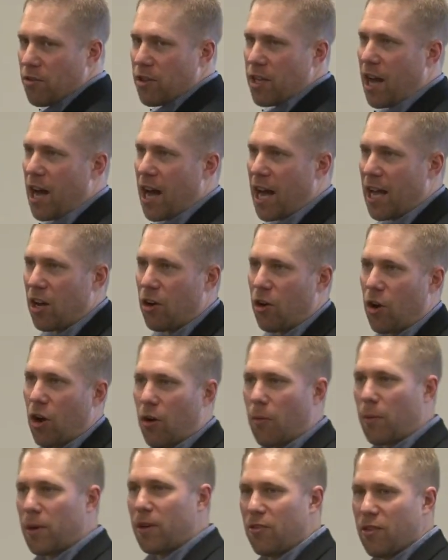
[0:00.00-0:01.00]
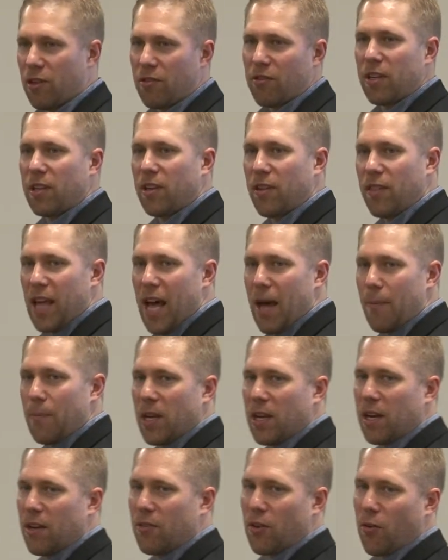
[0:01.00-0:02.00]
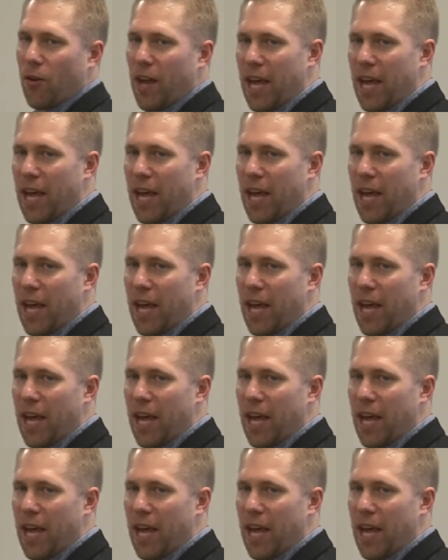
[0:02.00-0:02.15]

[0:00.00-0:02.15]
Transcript: the aisle, are resistant to that because they're